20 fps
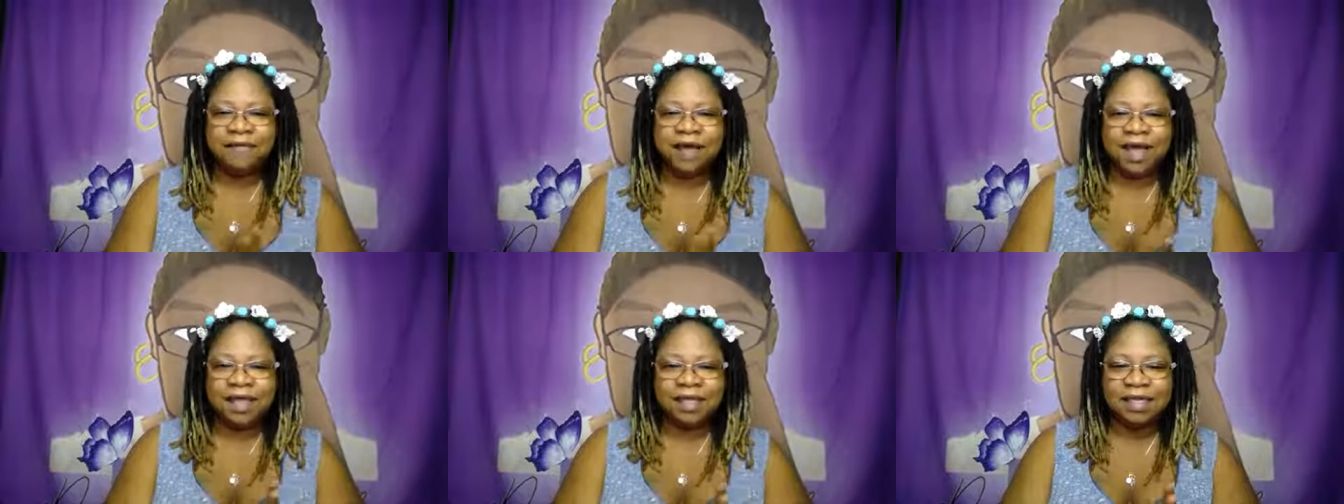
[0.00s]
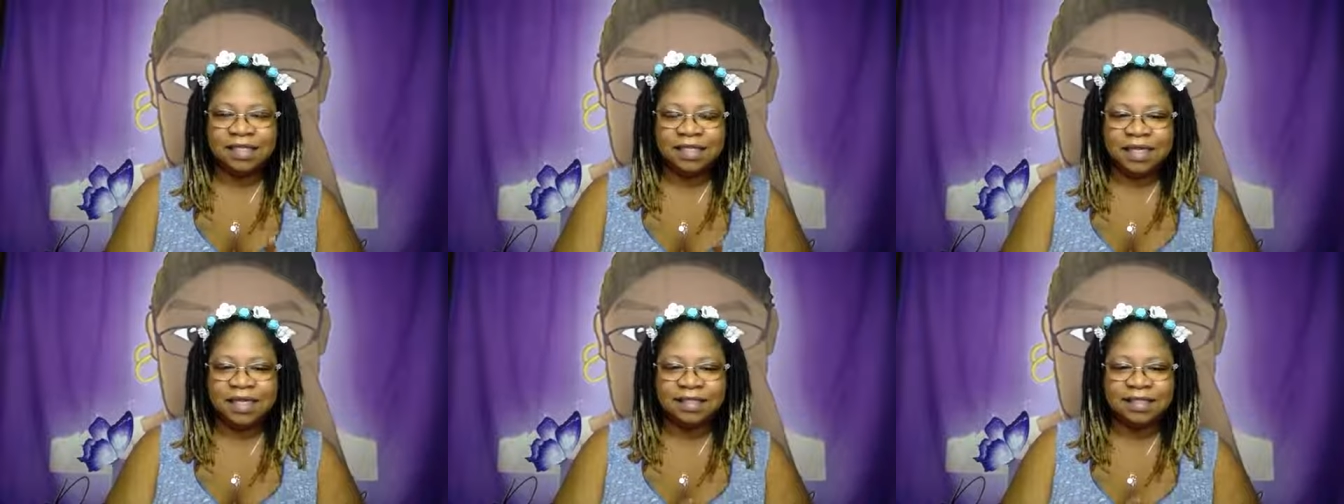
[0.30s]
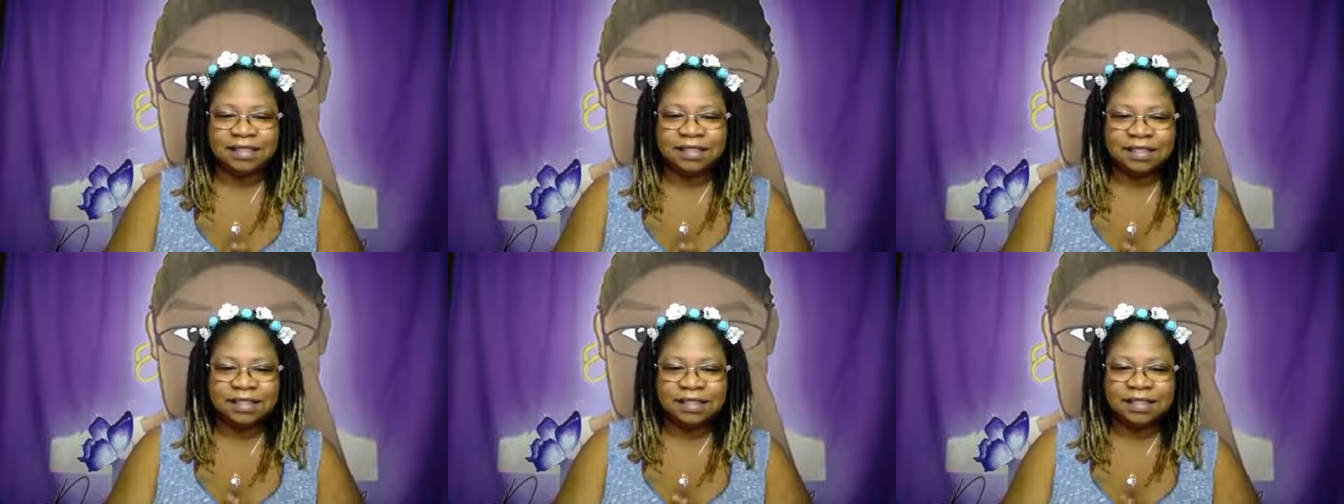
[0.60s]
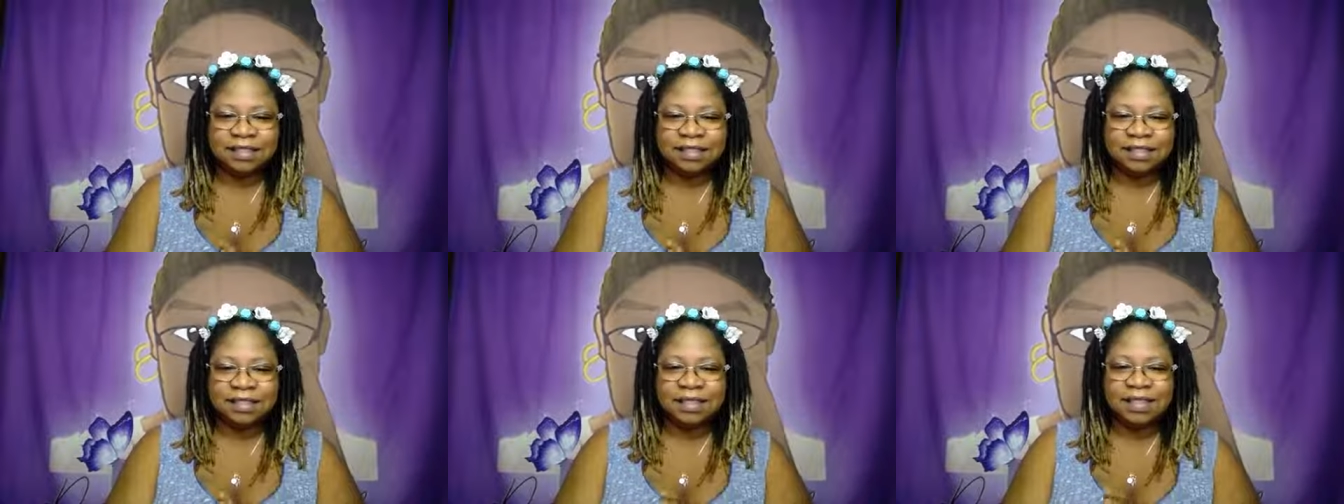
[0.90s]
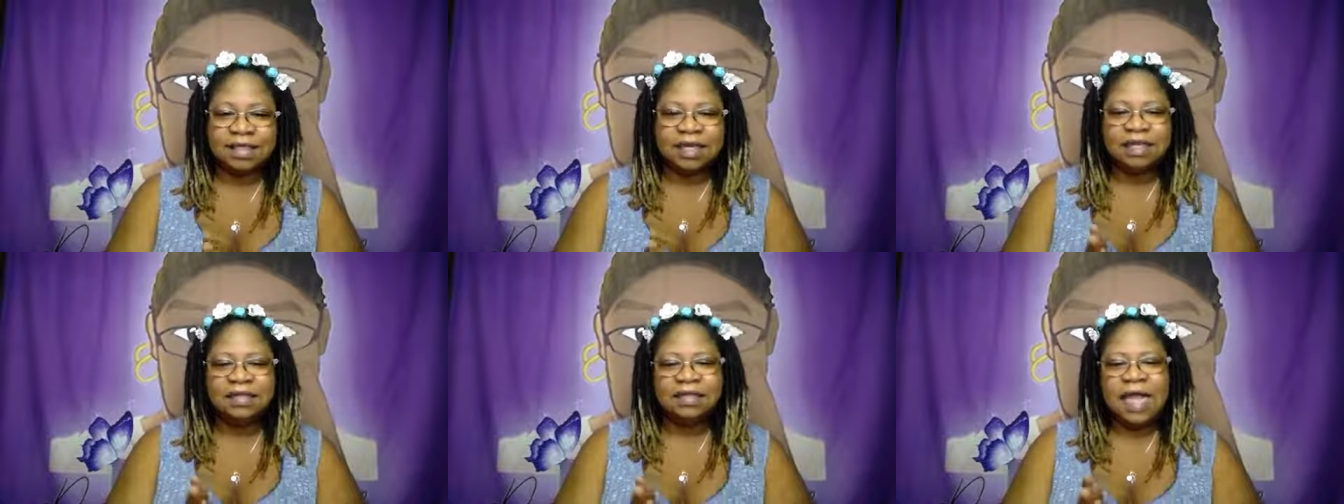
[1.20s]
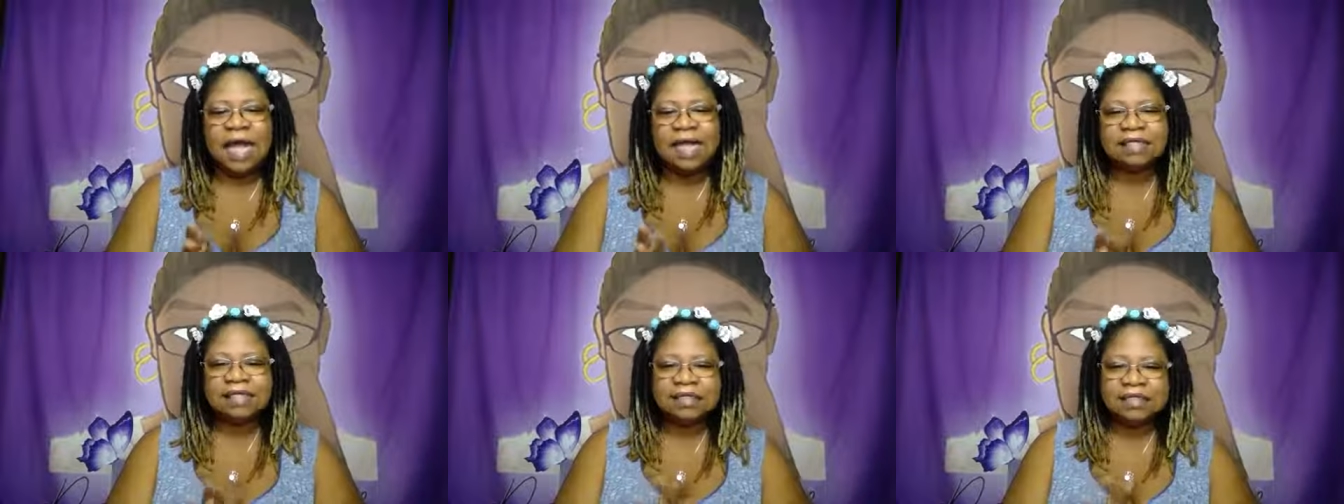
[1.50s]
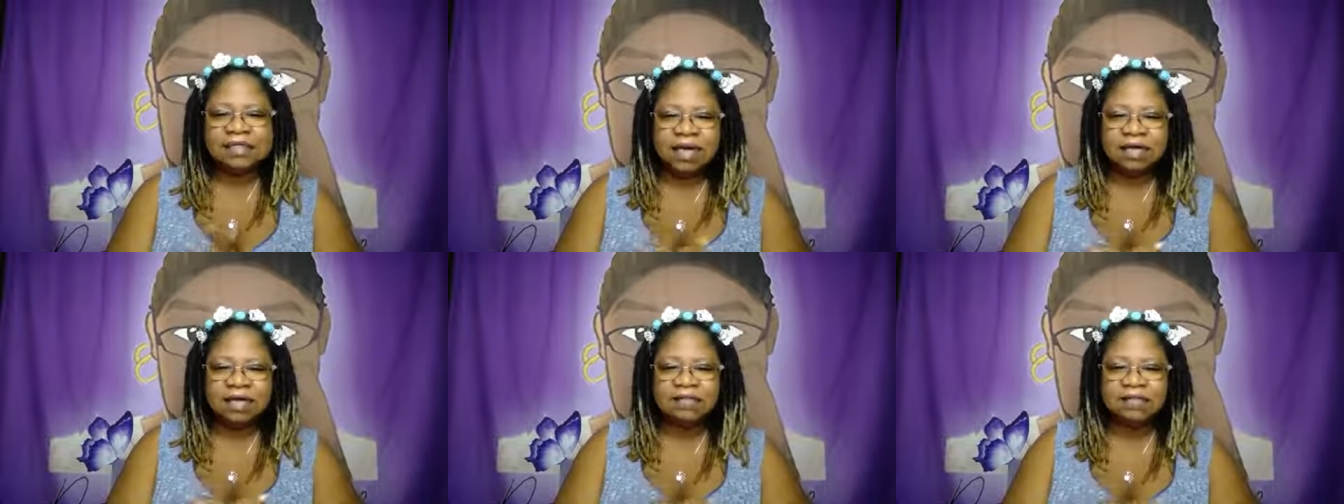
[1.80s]
validation is, that
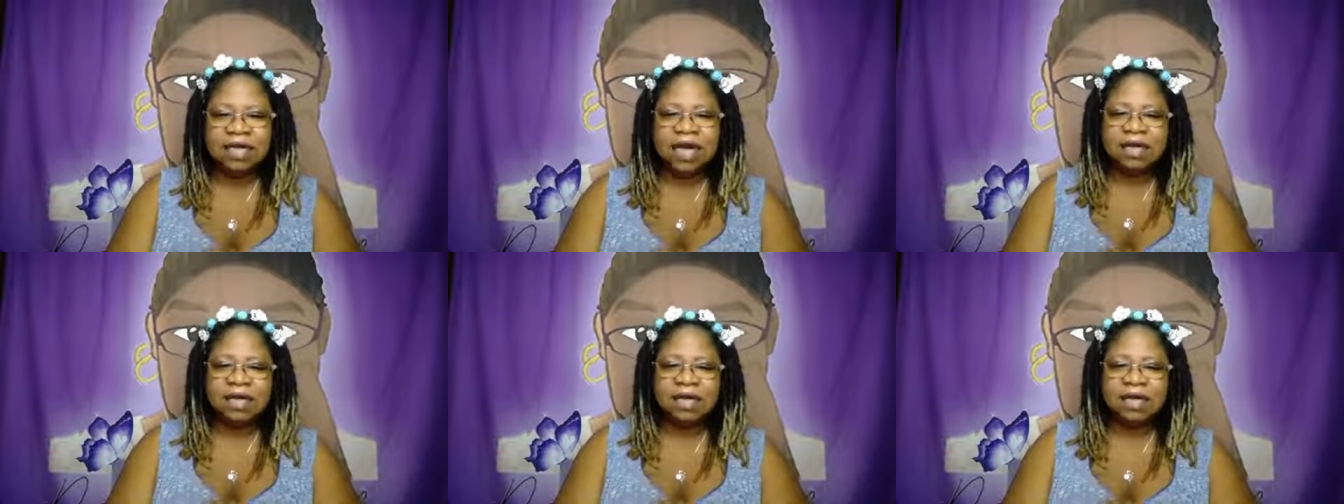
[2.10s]
sucks.